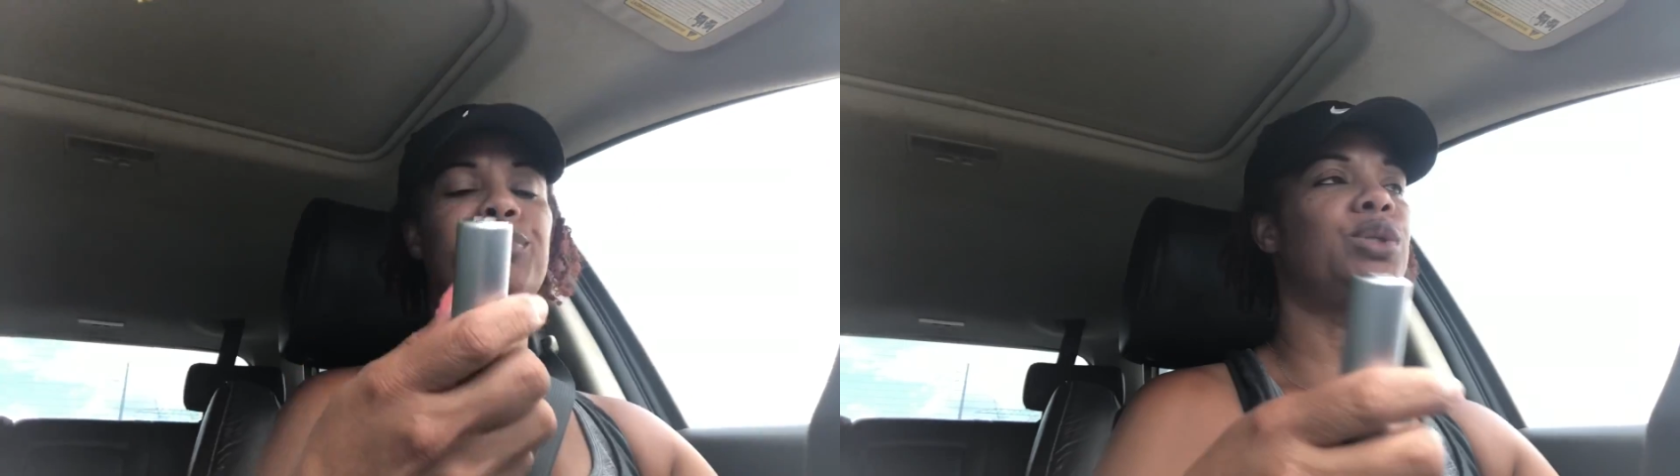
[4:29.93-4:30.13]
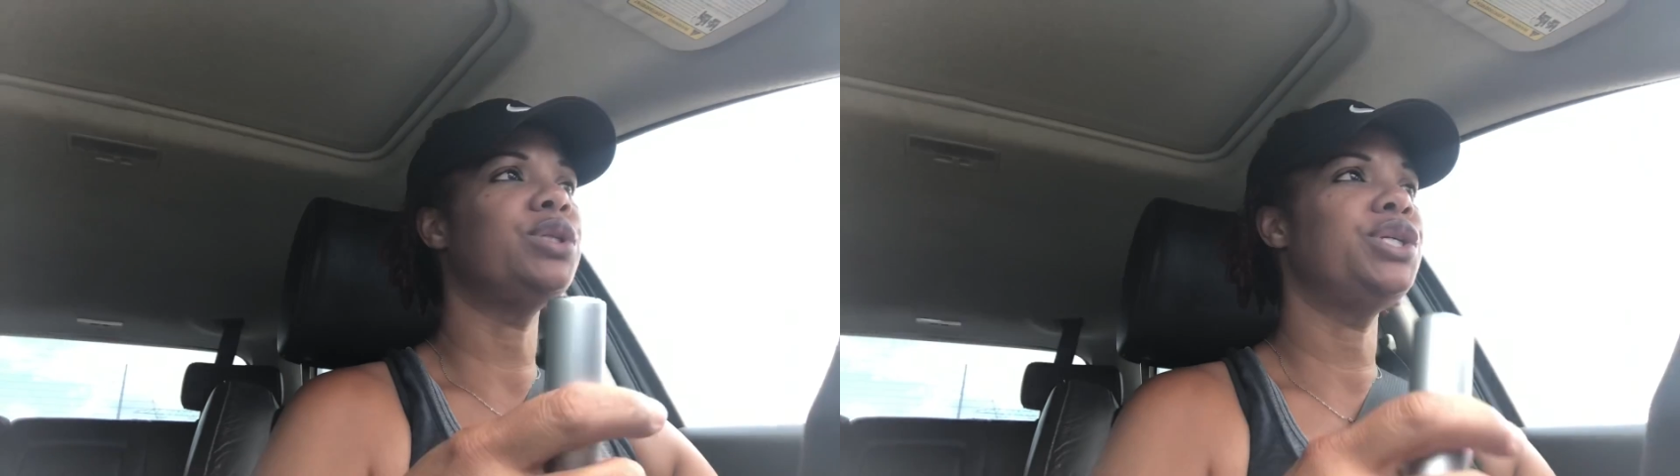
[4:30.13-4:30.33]

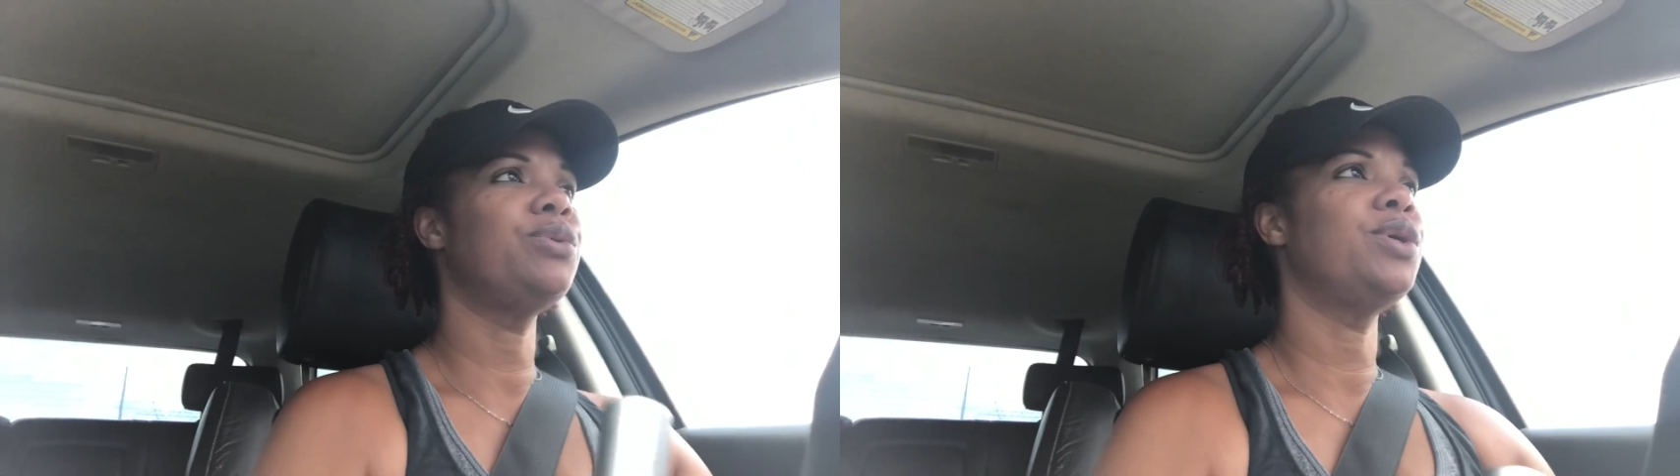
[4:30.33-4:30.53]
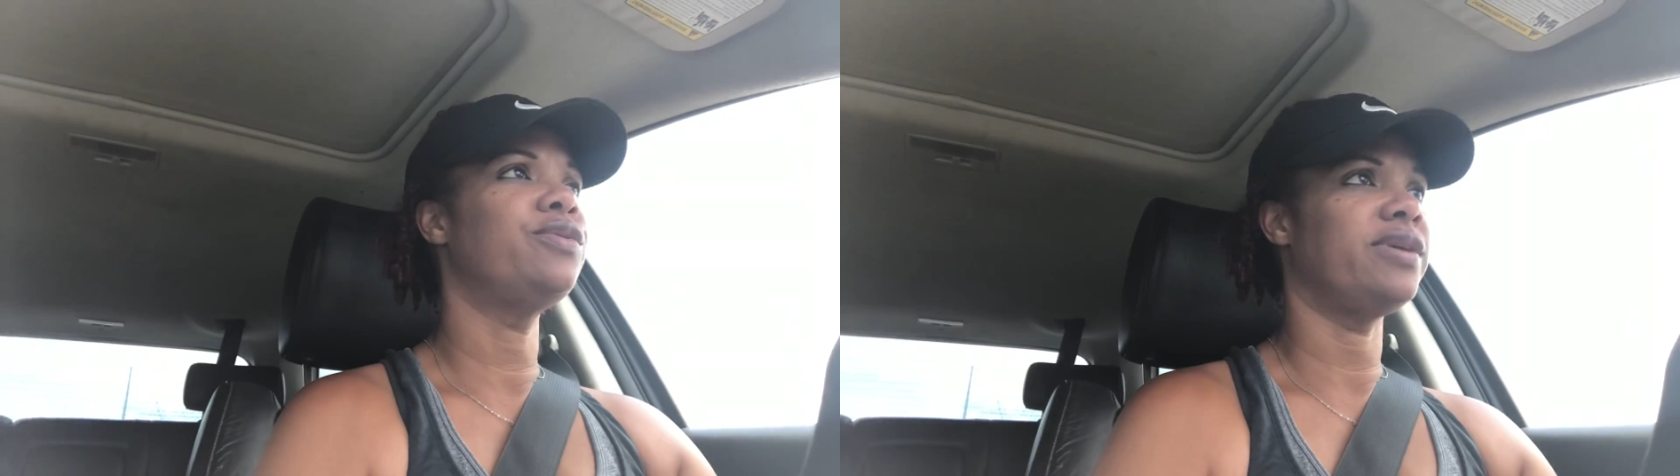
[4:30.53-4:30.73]
pull you
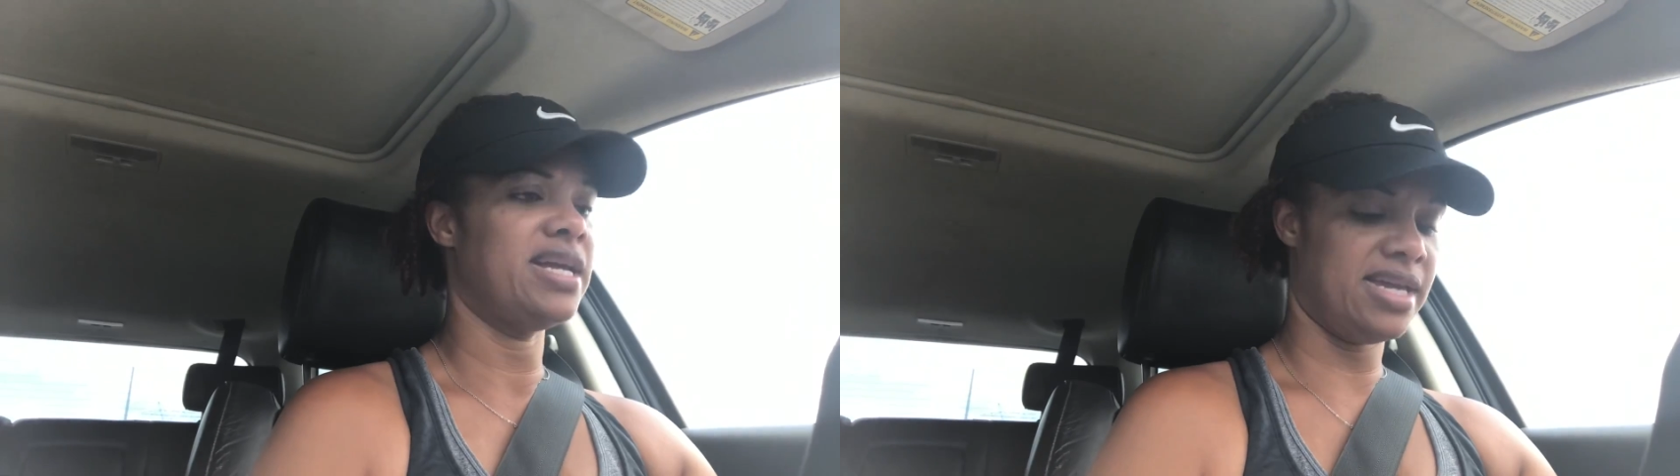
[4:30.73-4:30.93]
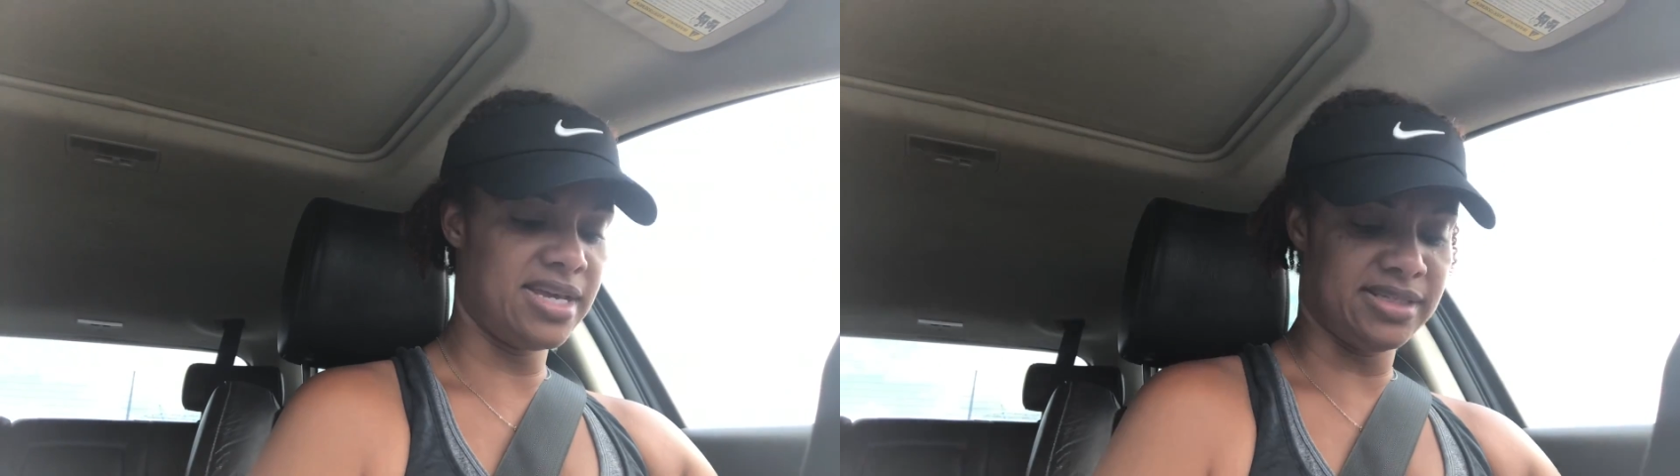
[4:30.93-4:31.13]
over, I
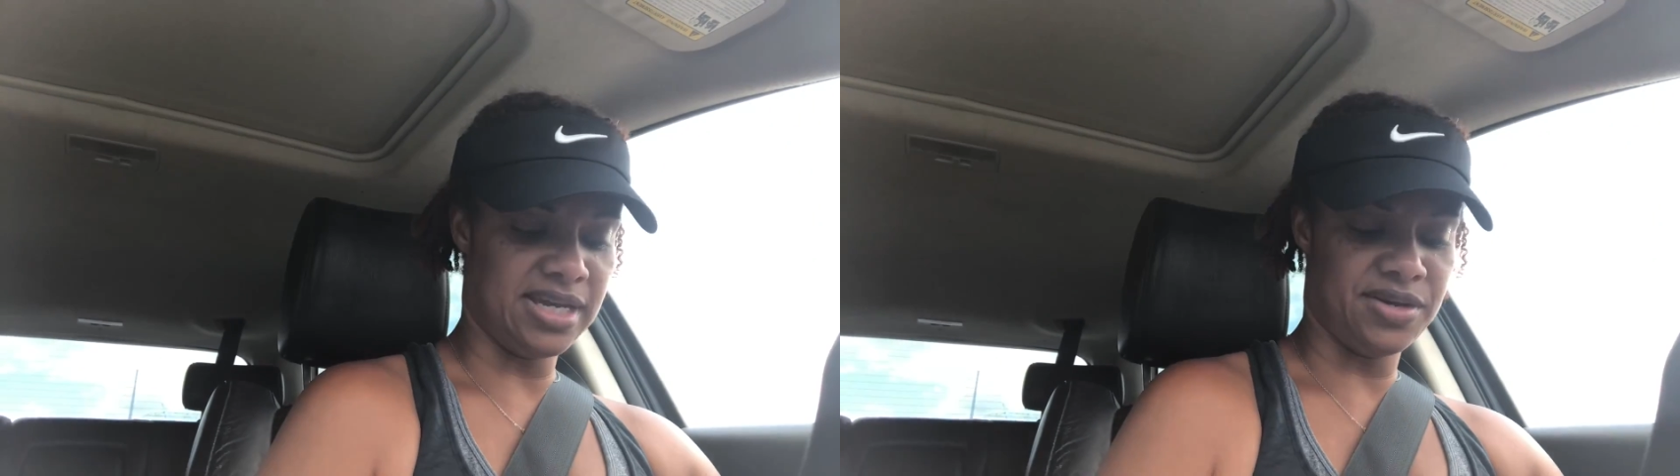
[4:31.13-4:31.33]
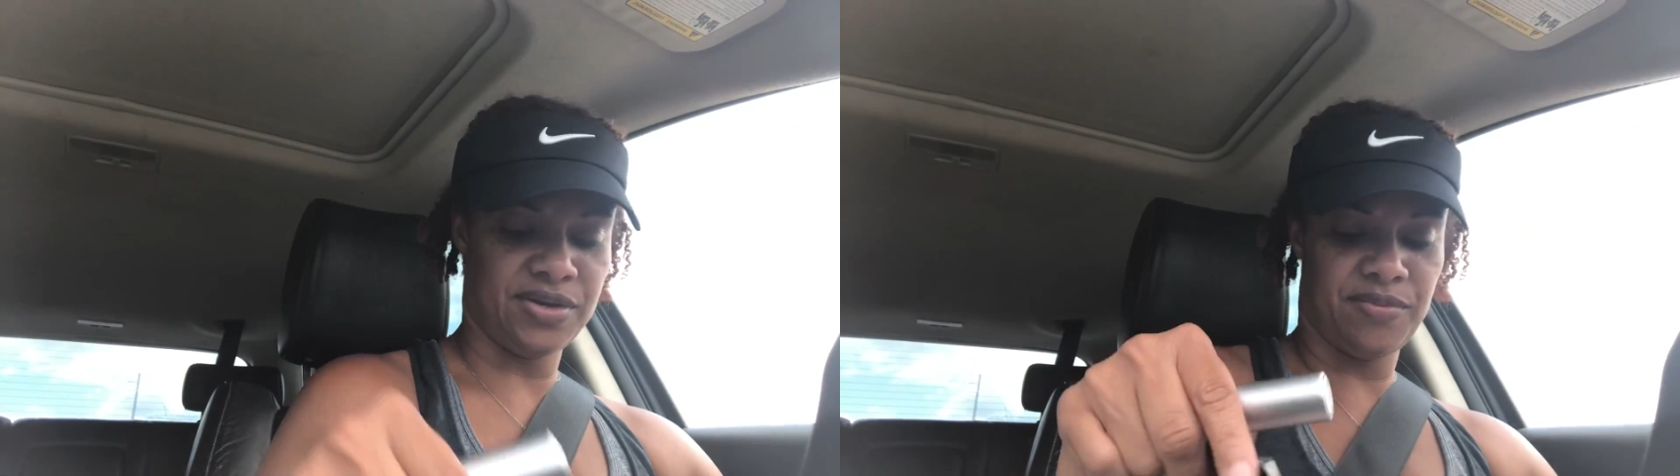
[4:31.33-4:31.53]
guess, I
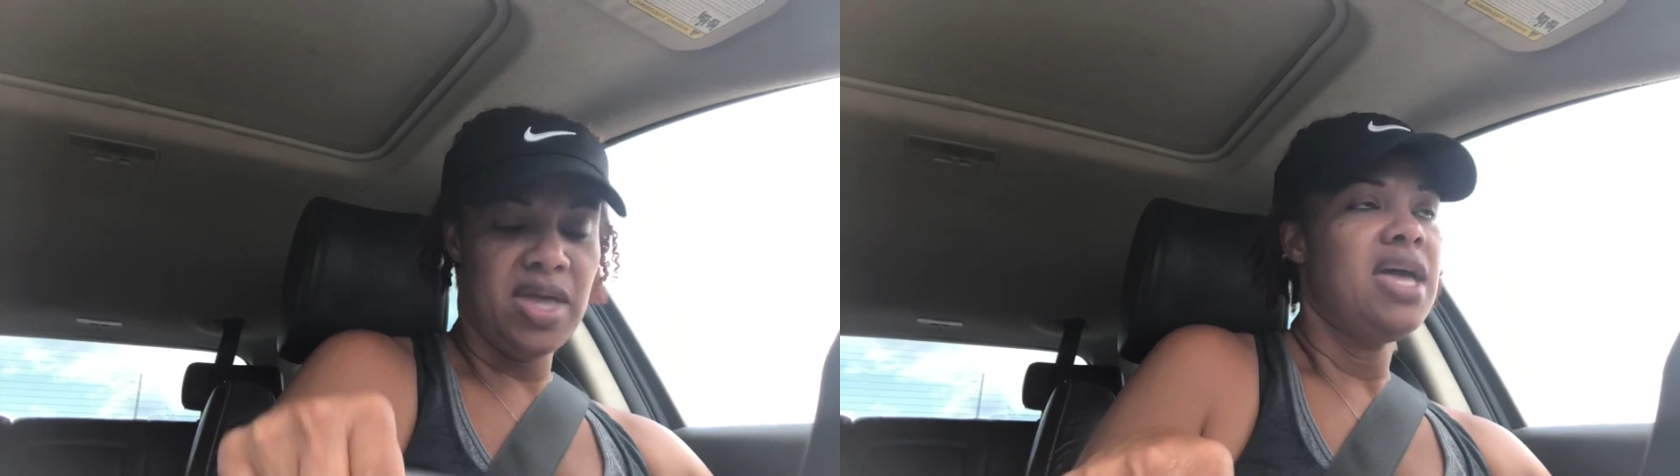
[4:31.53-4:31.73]
don't know.